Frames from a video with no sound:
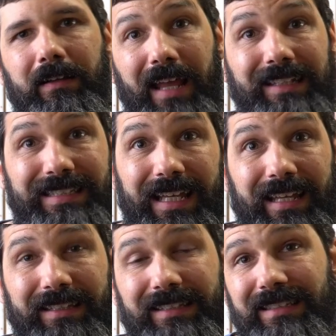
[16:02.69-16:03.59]
That
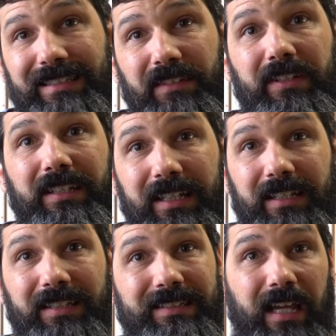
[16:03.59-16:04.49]
said, this is definitely
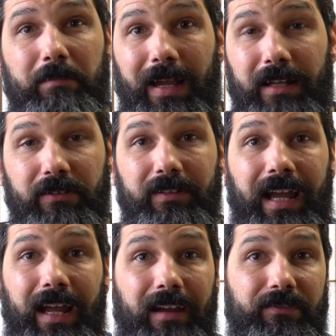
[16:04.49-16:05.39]
the design pattern
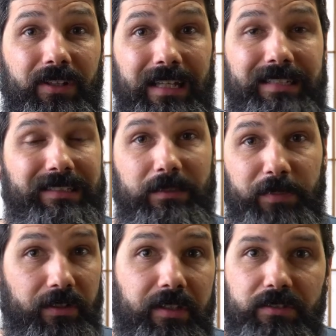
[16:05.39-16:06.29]
I have the less
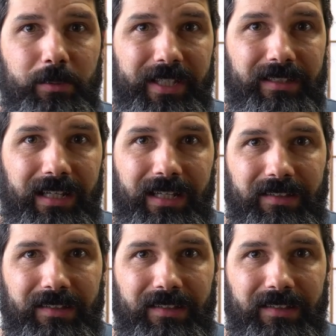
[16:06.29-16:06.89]
experience with,